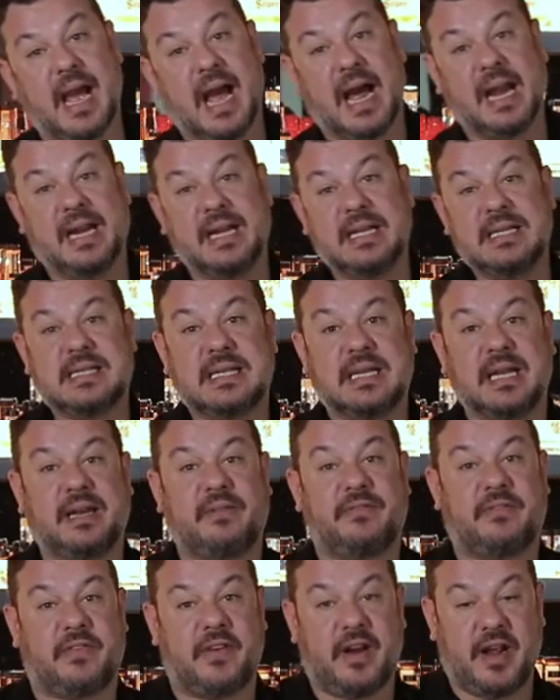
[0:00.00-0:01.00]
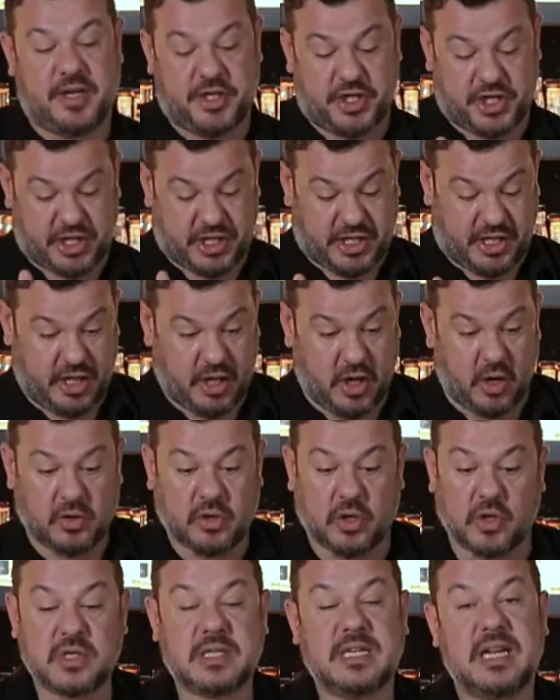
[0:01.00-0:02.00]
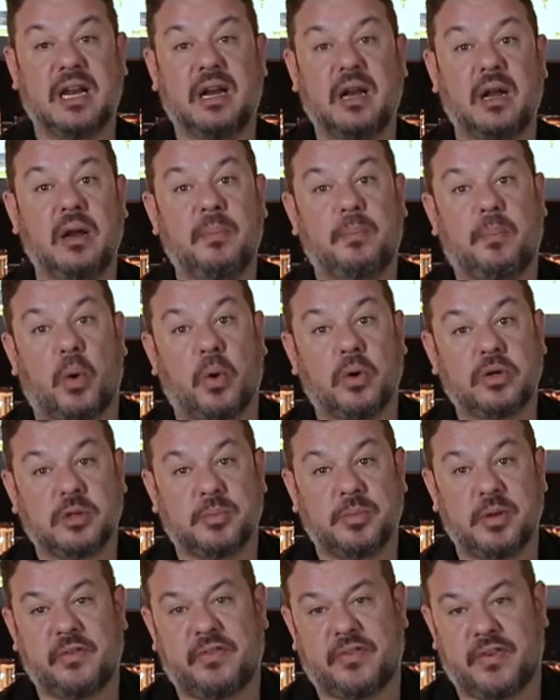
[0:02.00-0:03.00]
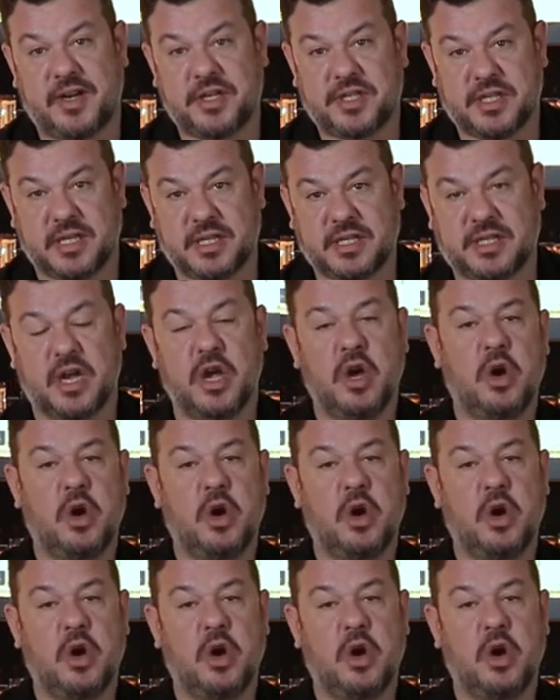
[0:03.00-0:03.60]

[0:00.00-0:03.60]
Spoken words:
an insulate fridge, you know, those little portable fridges